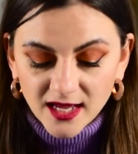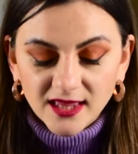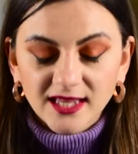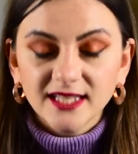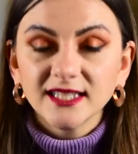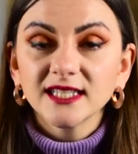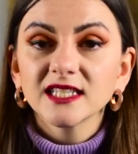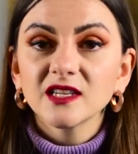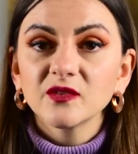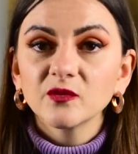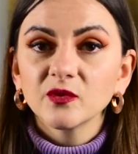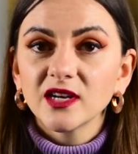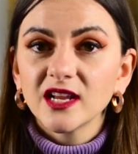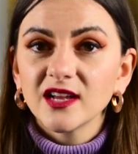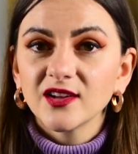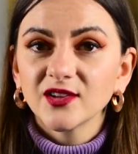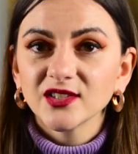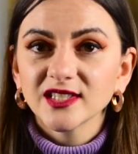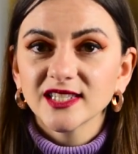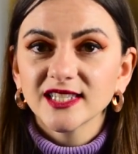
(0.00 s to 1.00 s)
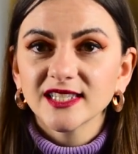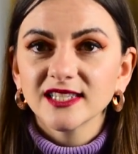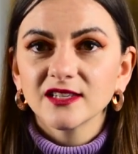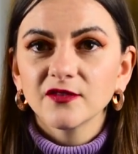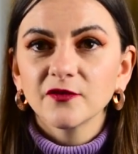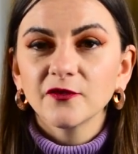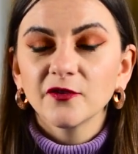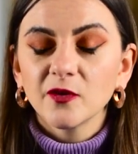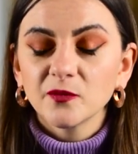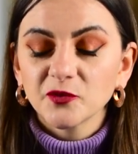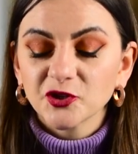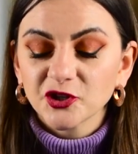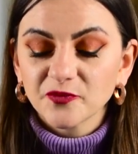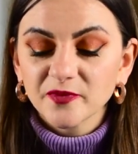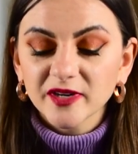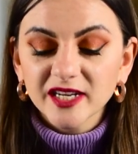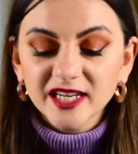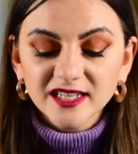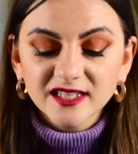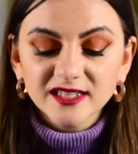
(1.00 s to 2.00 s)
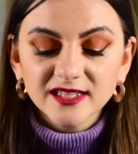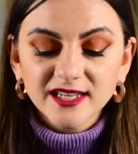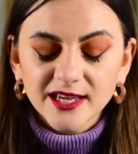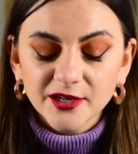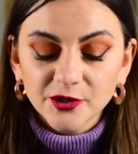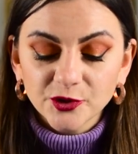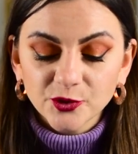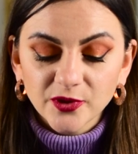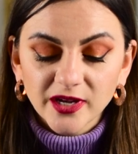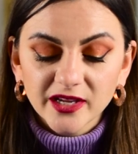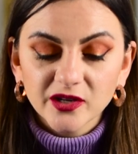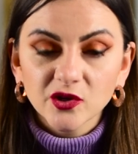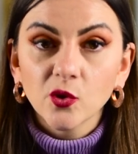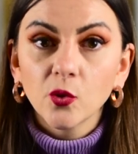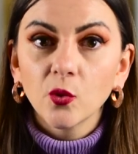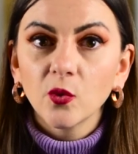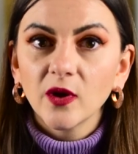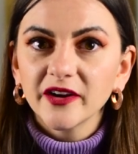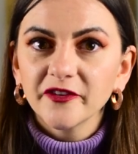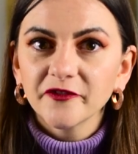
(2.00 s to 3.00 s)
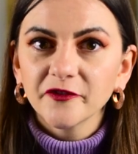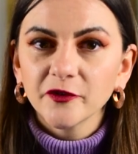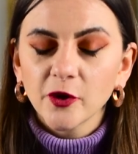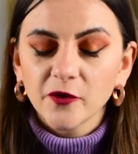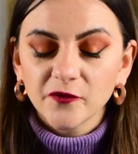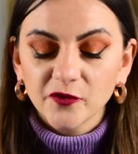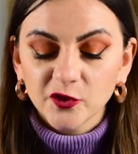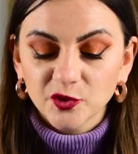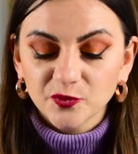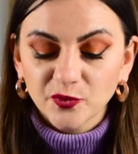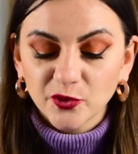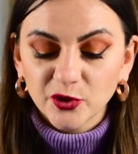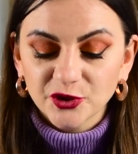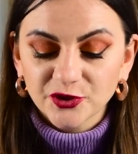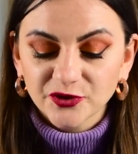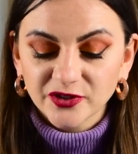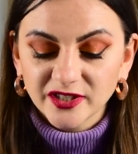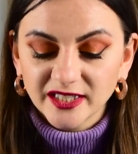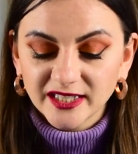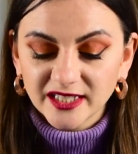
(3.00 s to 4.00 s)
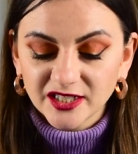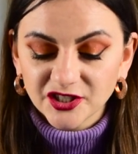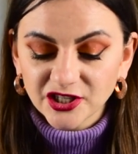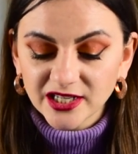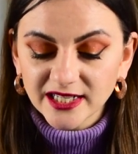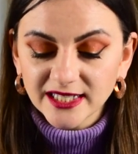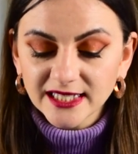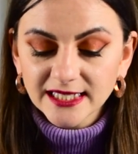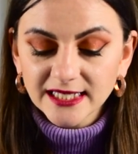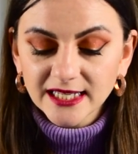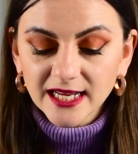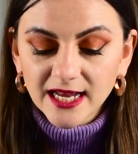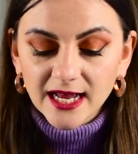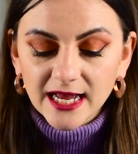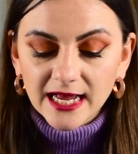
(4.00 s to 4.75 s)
Then someone else from Germany decided to get quite a few of those Porsgrund dishes